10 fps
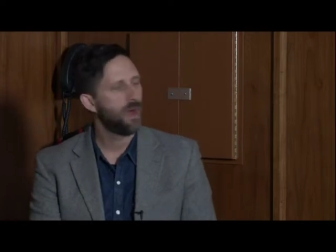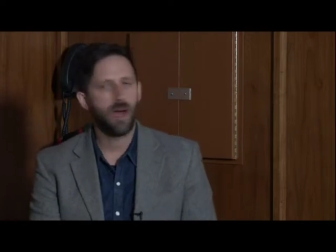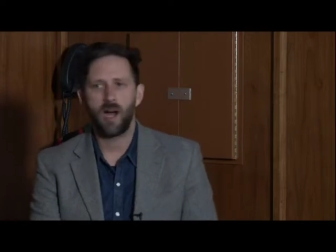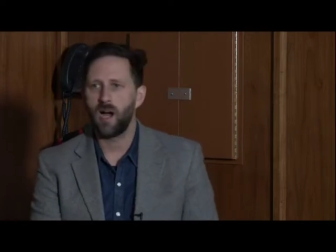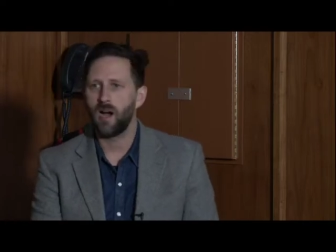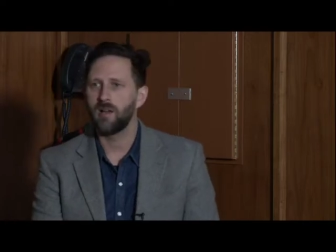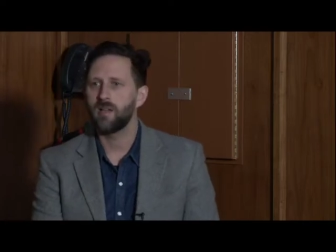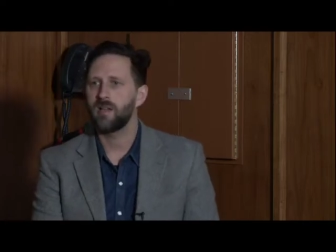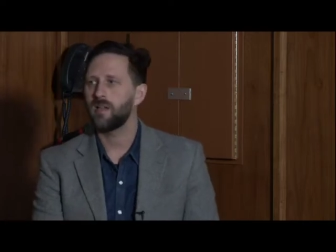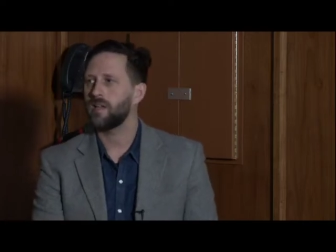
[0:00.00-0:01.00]

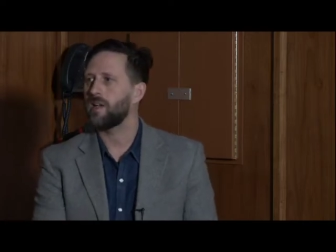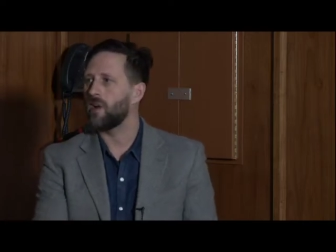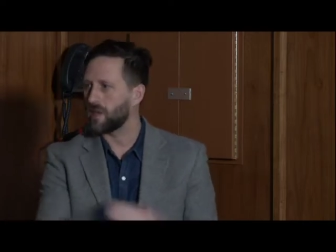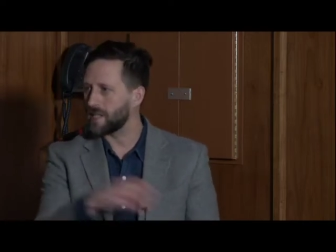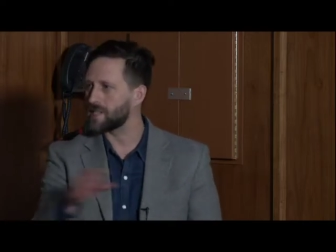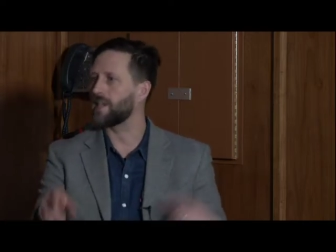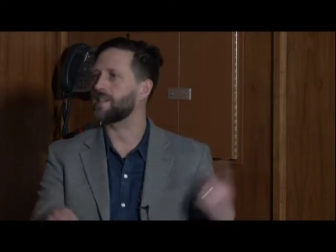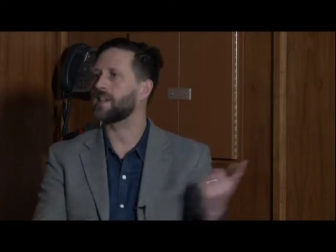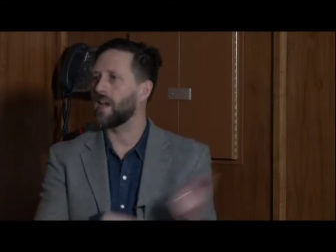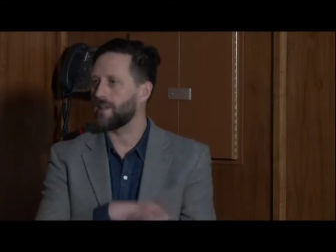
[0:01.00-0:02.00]
it all gets
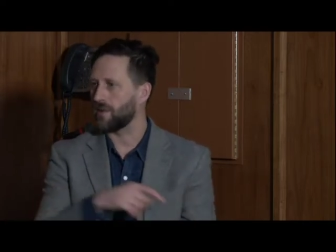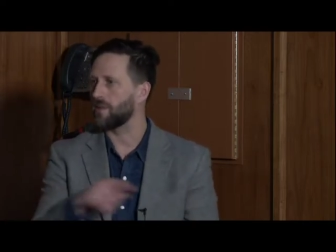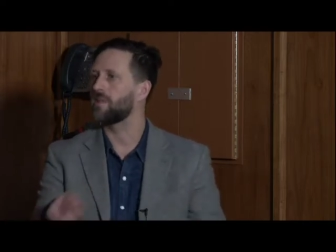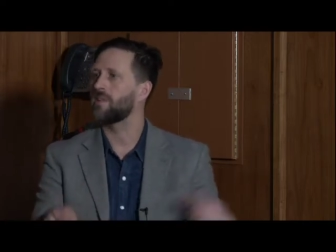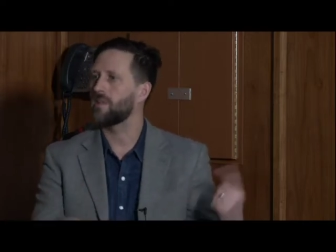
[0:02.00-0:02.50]
linked together